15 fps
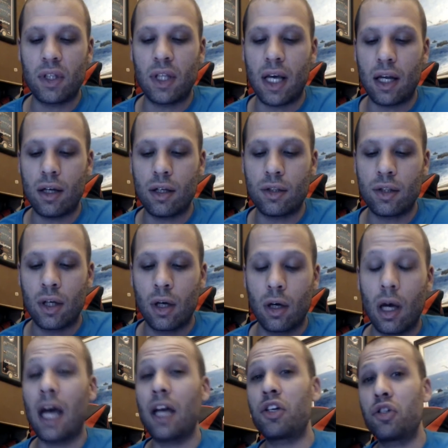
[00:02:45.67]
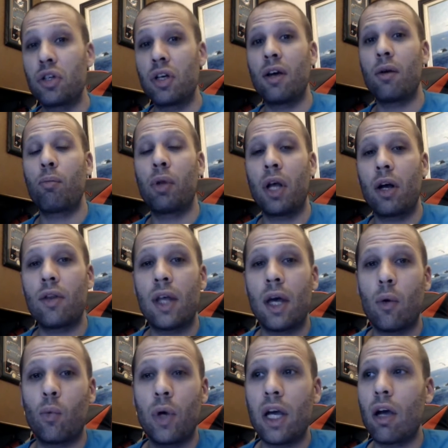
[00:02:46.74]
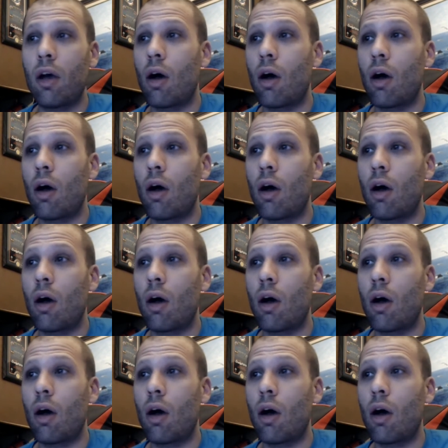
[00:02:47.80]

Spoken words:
and that is actually a player that we,